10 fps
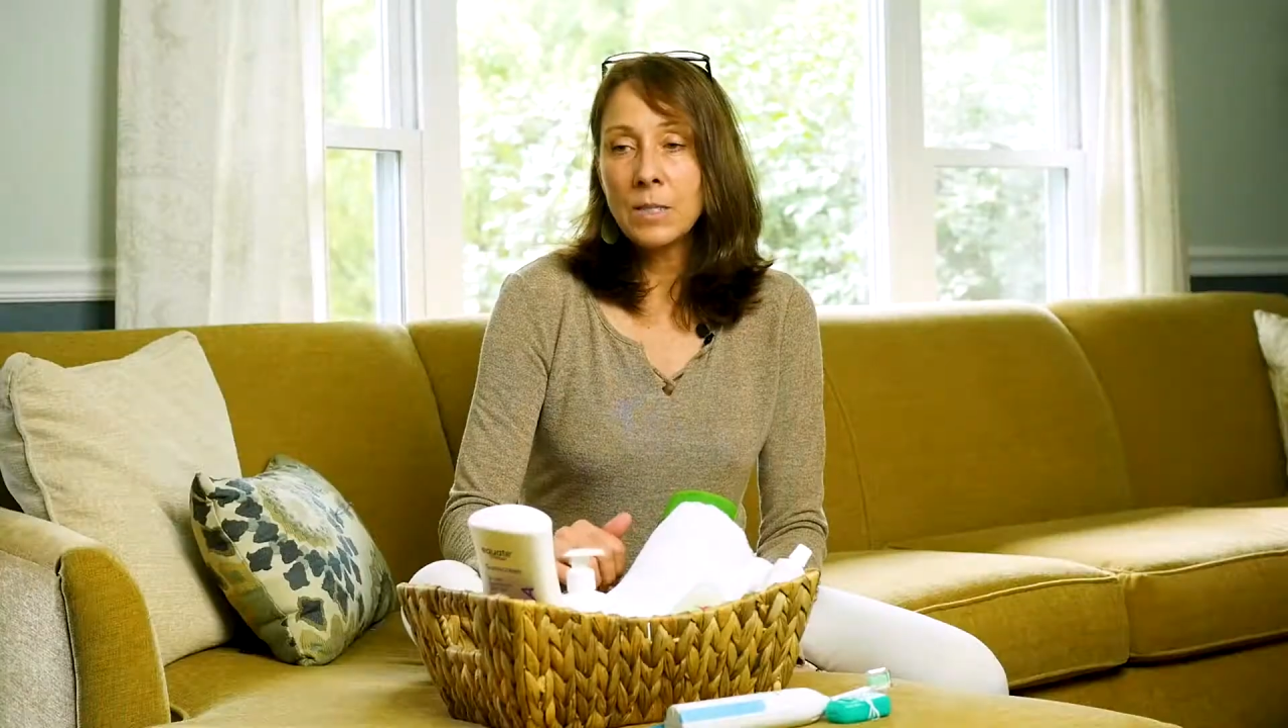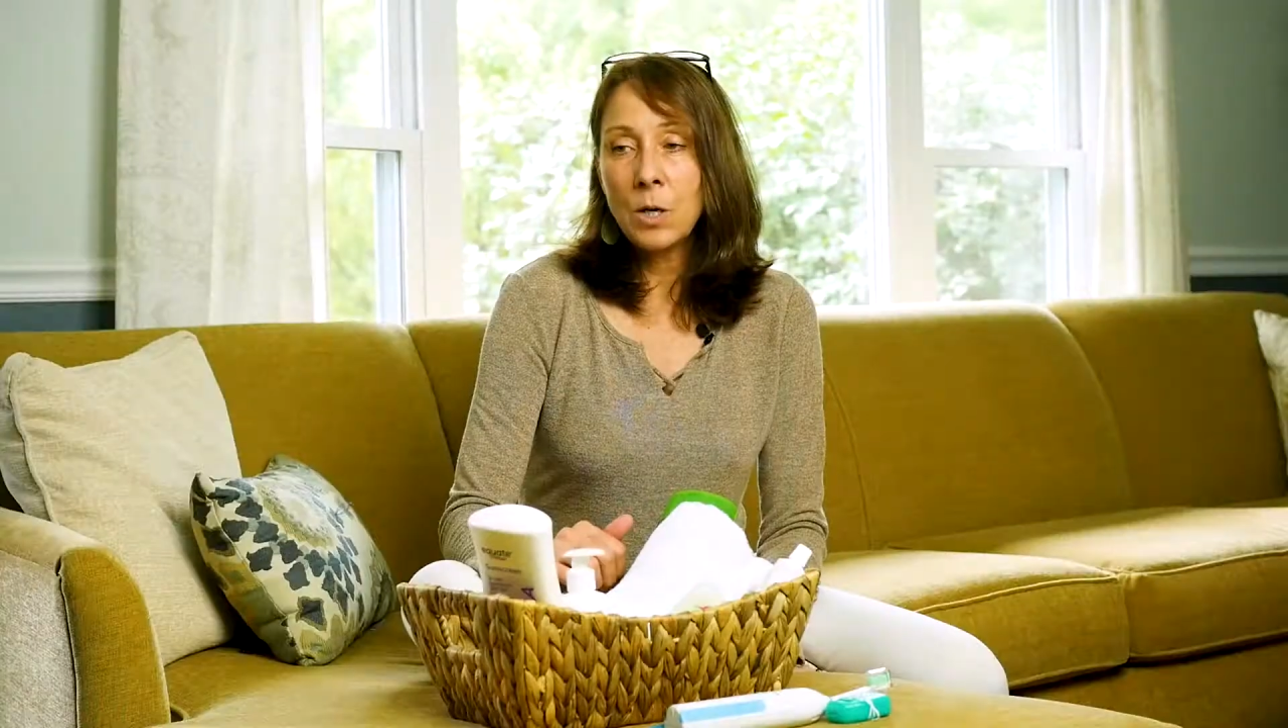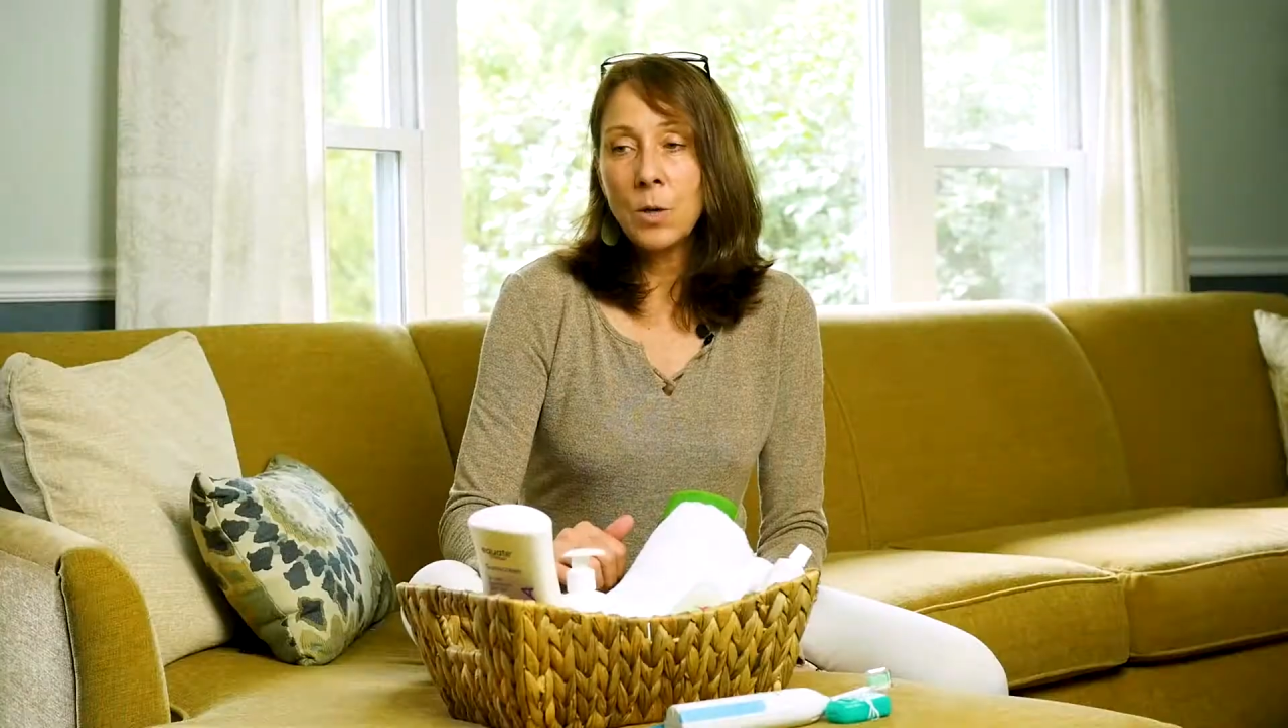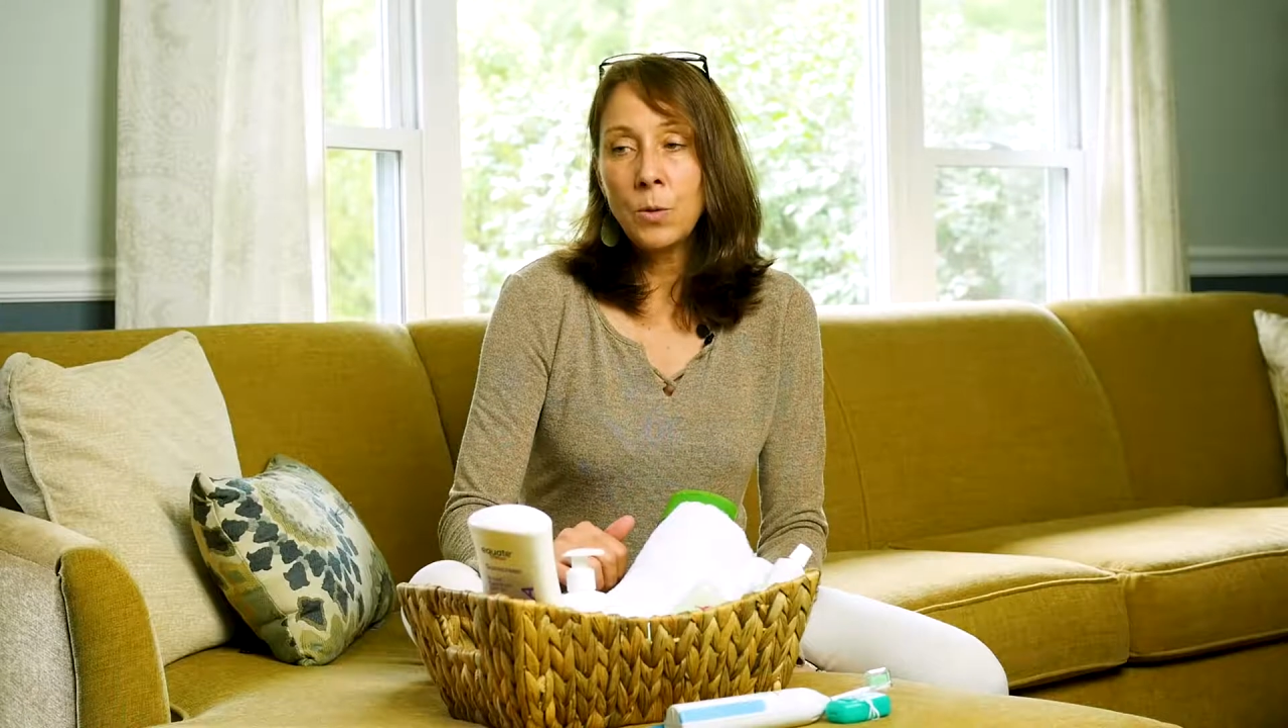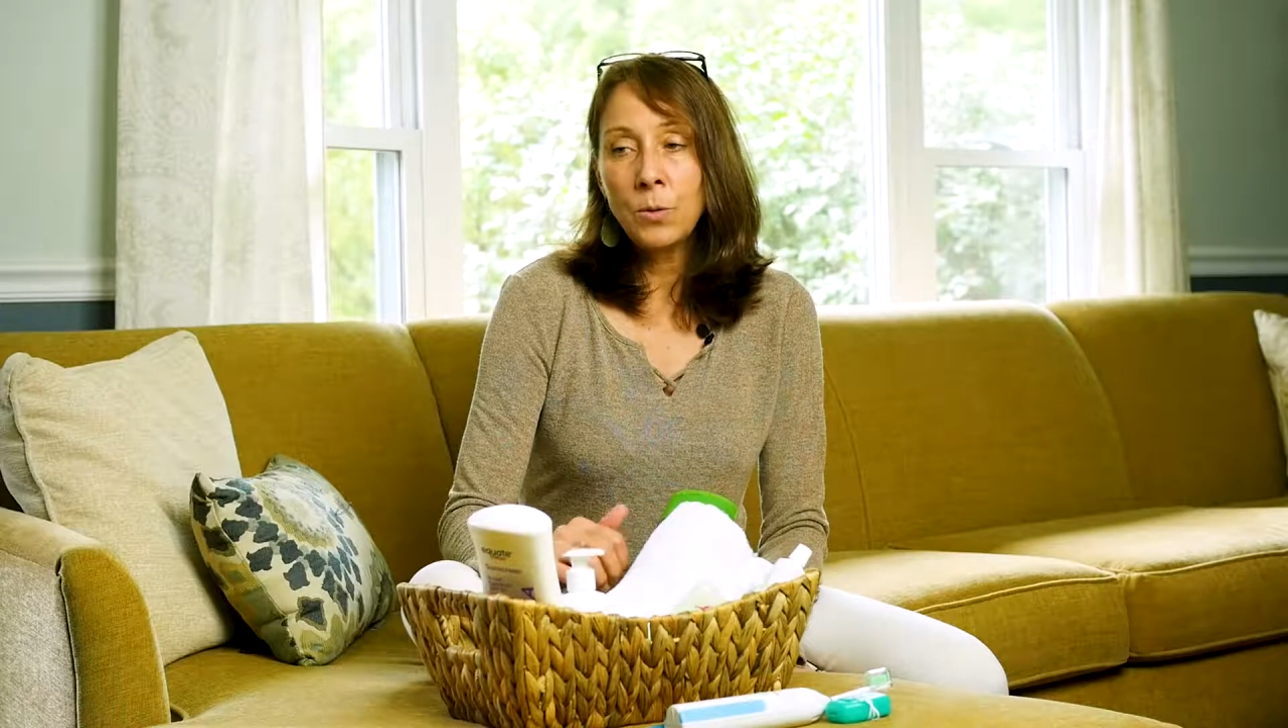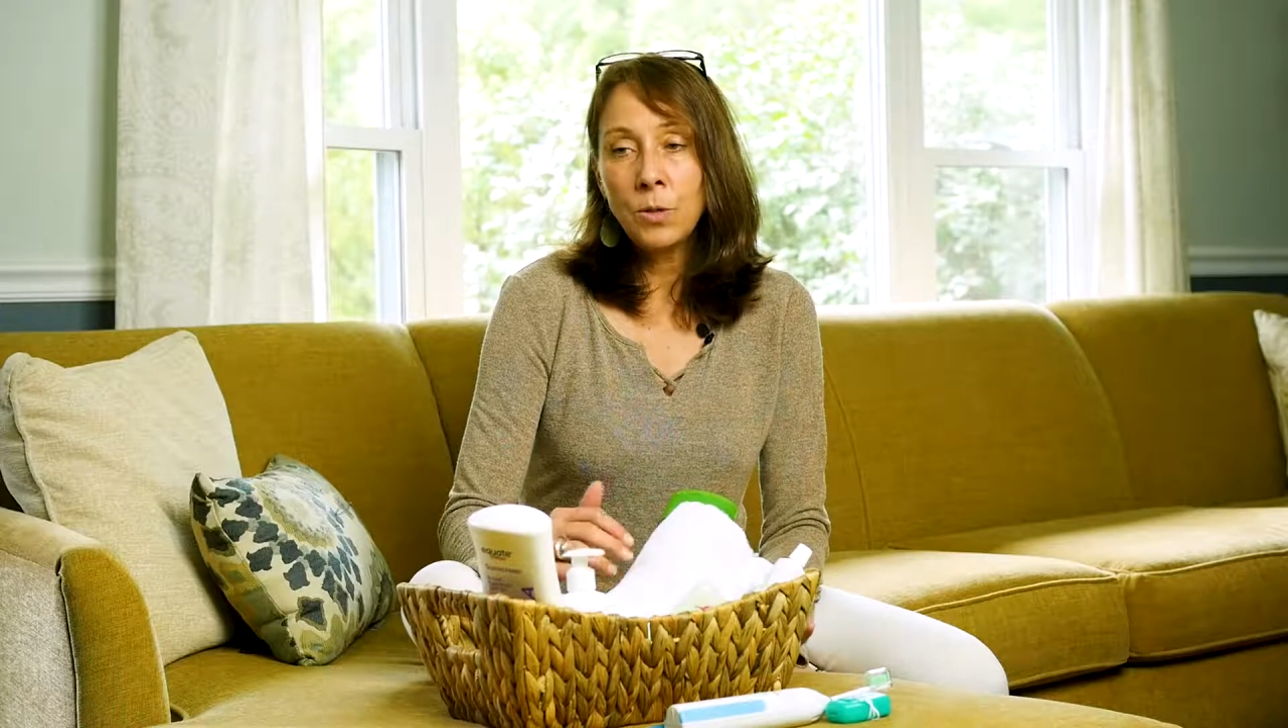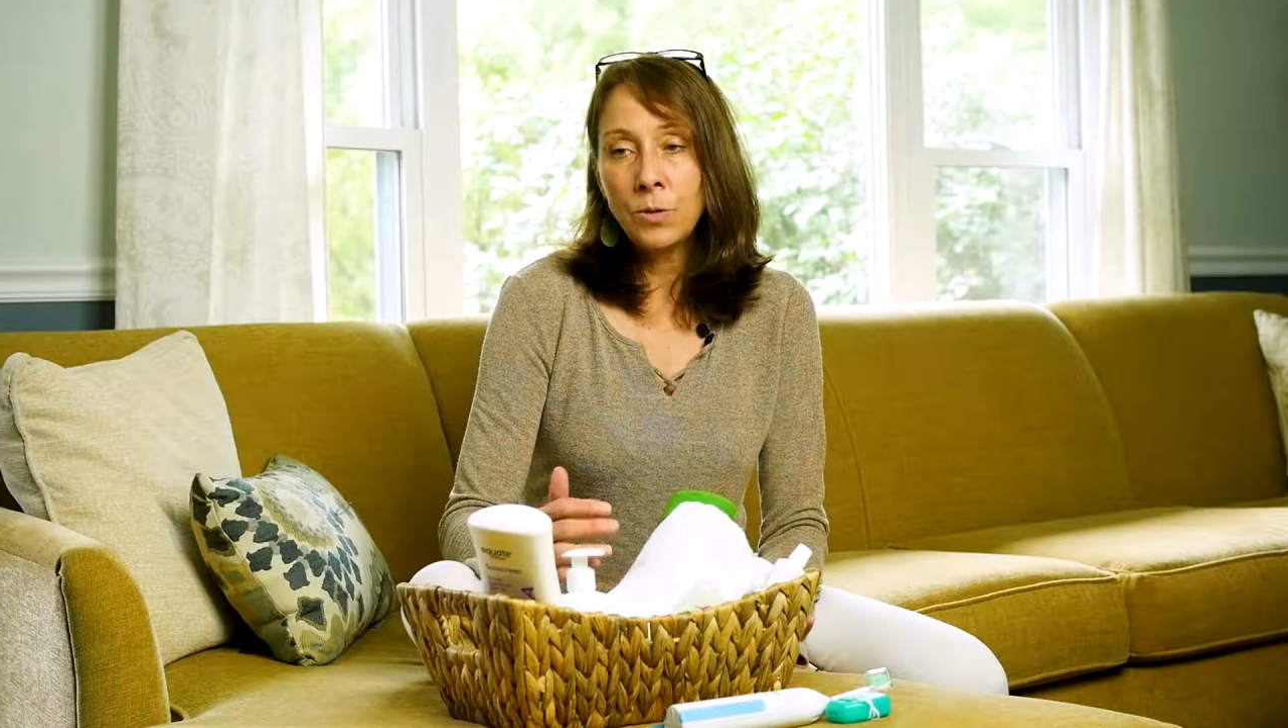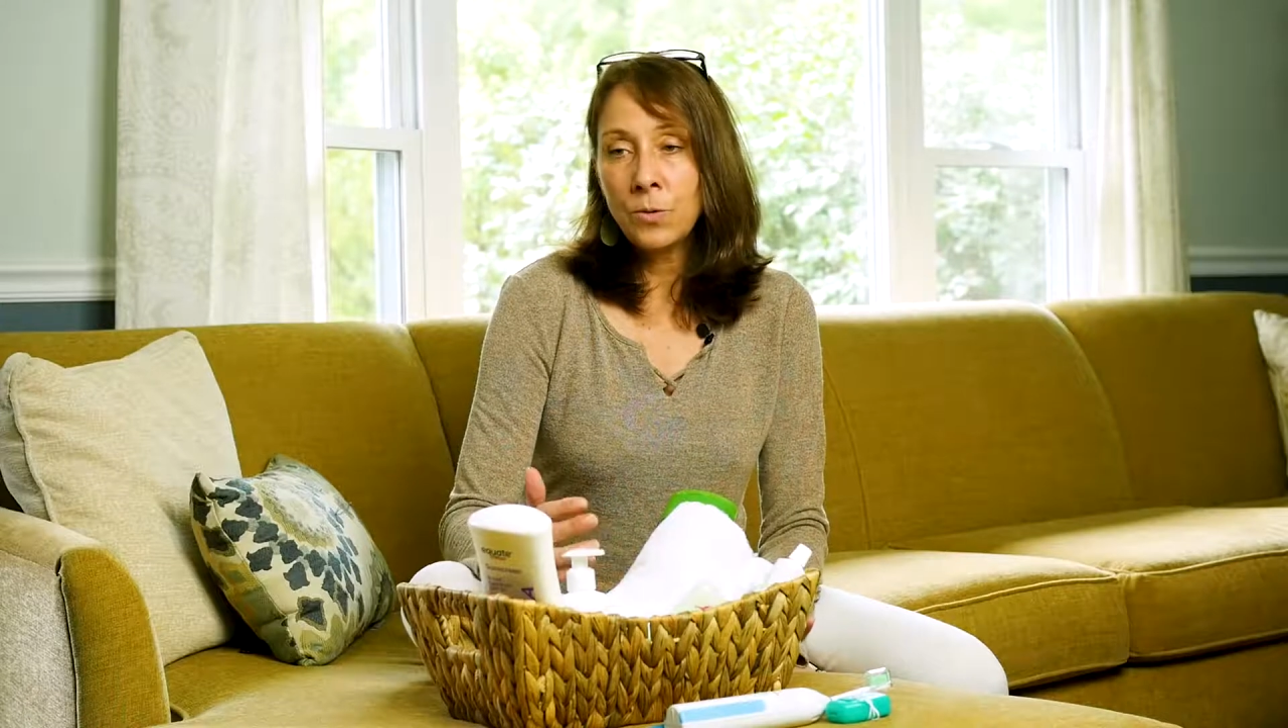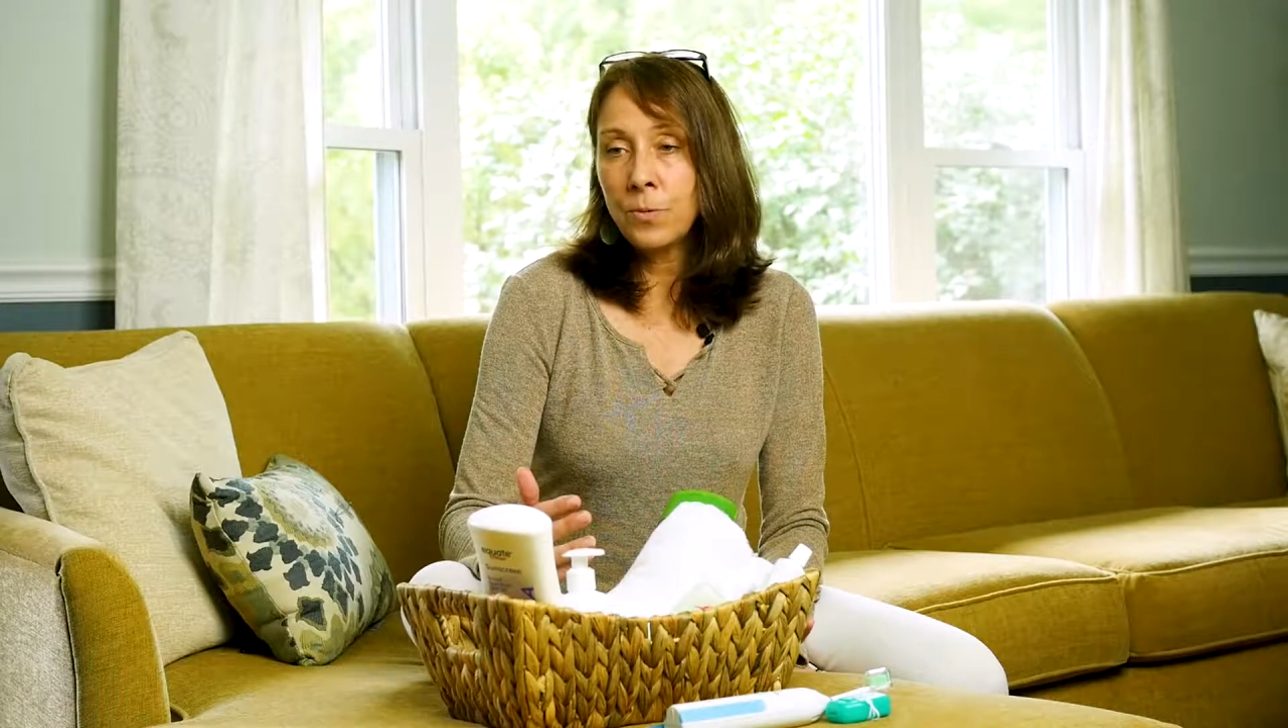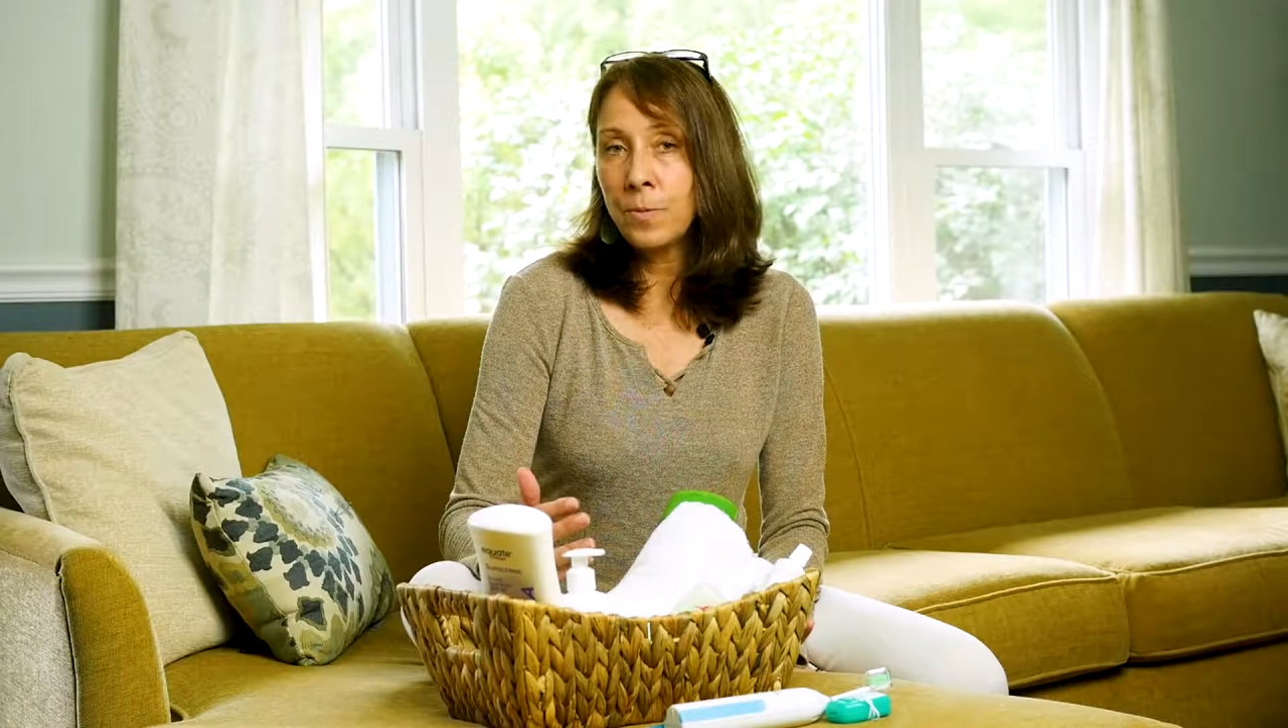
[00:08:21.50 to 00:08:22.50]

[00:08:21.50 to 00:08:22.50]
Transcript: so you're